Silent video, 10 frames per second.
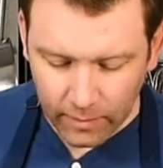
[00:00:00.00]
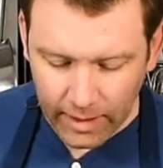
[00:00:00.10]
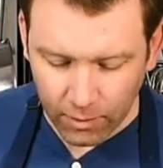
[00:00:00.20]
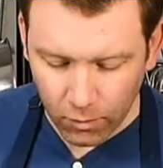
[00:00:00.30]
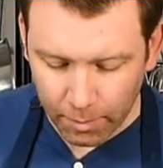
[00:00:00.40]

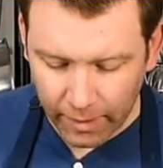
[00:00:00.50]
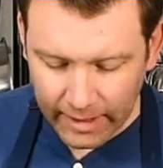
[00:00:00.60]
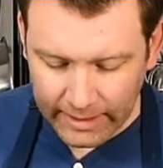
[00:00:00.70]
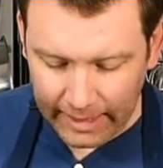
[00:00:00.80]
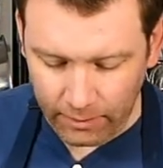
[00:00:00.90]
and it will
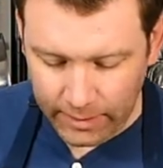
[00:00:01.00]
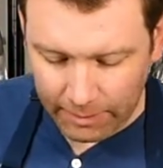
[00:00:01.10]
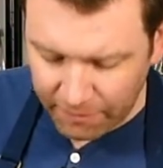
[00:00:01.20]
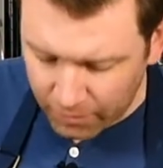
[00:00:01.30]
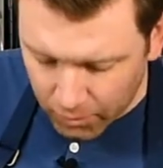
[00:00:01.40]
break down. Some
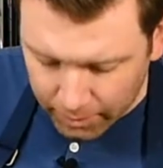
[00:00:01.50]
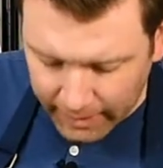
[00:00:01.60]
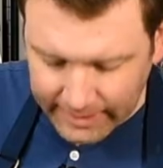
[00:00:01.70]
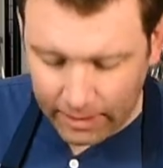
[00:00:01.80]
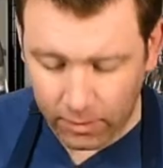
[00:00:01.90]
of it will
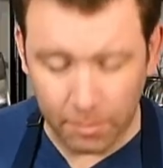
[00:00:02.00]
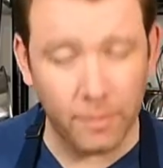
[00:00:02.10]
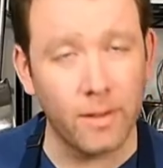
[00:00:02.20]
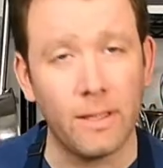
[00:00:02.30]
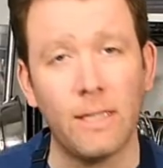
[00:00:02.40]
break down
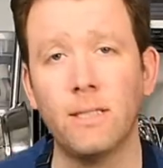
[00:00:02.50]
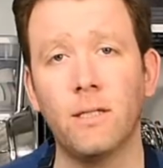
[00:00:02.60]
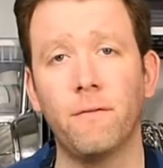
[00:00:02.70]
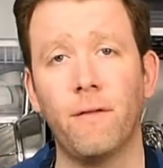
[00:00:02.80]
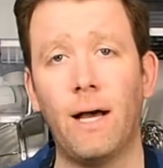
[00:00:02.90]
completely into
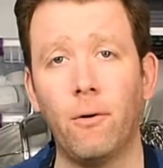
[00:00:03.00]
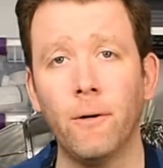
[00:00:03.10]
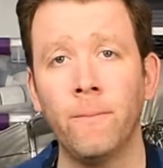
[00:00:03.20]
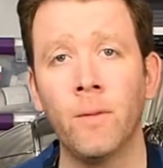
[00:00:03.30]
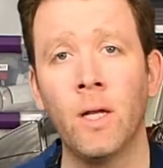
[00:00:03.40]
the flour,
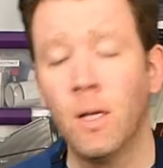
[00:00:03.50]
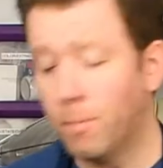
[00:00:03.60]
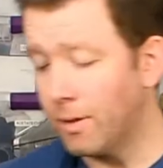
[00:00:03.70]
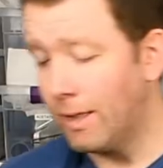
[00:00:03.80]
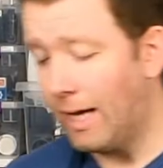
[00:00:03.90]

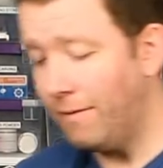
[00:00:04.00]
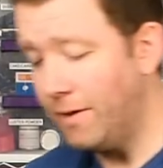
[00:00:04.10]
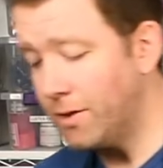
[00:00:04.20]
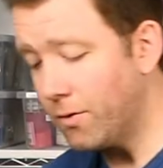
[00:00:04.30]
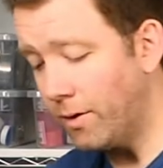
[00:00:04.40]
but a lot of it
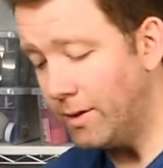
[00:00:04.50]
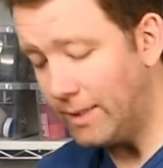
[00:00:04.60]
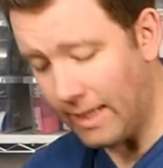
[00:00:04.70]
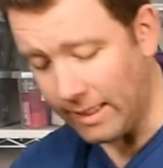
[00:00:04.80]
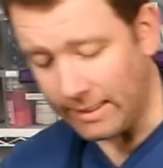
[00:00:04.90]
is going to
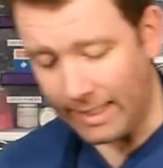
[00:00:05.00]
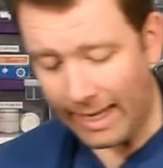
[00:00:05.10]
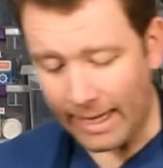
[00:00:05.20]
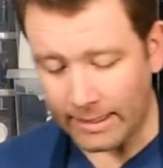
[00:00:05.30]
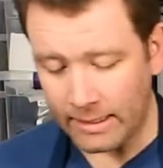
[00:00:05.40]
stay
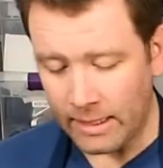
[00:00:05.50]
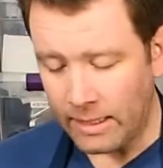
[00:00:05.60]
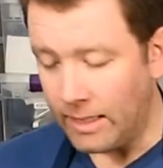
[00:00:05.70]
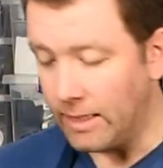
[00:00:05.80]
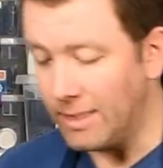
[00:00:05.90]
intact
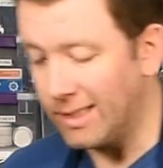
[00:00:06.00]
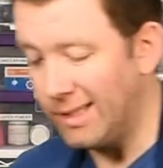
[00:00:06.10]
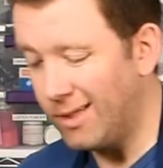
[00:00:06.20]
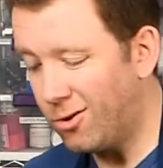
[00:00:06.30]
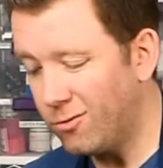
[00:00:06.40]
in these
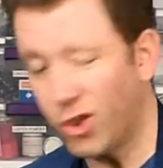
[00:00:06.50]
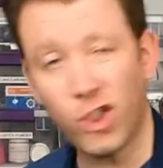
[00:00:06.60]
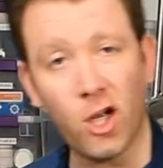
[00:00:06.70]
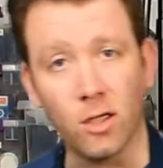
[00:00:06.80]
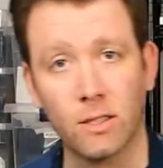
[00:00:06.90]
little
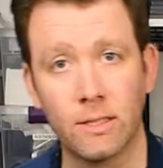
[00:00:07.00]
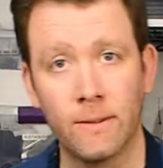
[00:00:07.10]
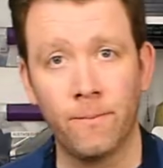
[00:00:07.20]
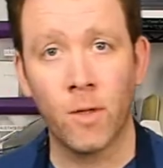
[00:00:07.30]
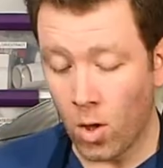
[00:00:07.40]
chunks.
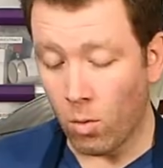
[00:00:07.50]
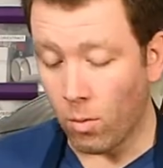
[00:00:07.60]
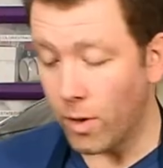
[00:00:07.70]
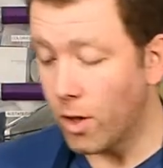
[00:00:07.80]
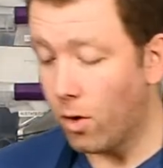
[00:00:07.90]
When
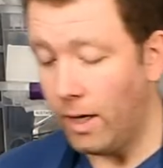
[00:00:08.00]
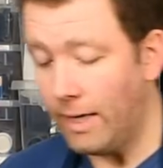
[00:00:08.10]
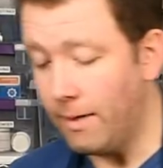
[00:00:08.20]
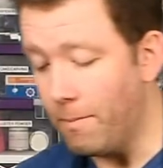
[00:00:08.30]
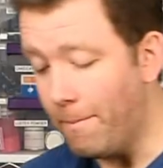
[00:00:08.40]
we go
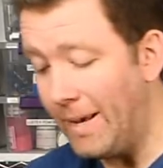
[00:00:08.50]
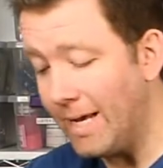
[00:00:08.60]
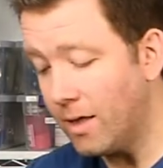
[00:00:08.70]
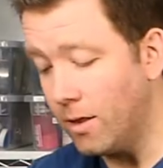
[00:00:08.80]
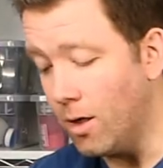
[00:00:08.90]
ahead and
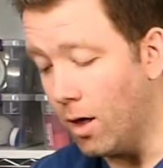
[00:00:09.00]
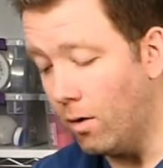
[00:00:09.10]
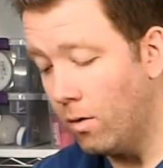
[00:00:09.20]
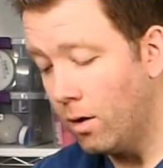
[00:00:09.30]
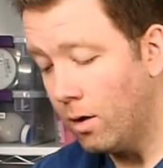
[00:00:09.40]
bake the dough,